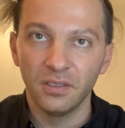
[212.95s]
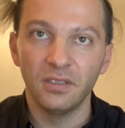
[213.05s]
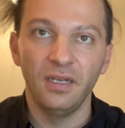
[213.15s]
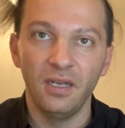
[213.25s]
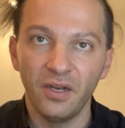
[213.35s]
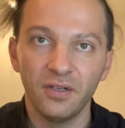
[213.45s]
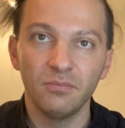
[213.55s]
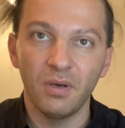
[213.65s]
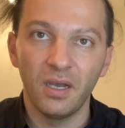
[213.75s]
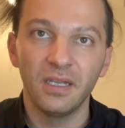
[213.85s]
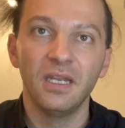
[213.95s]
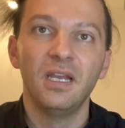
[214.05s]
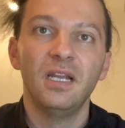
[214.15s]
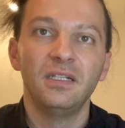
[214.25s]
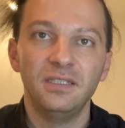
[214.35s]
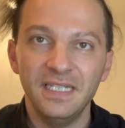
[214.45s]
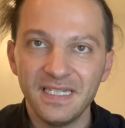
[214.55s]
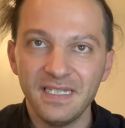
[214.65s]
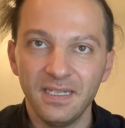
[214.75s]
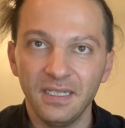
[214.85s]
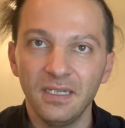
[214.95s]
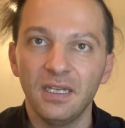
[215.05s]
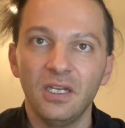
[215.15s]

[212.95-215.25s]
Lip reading: They learn by listening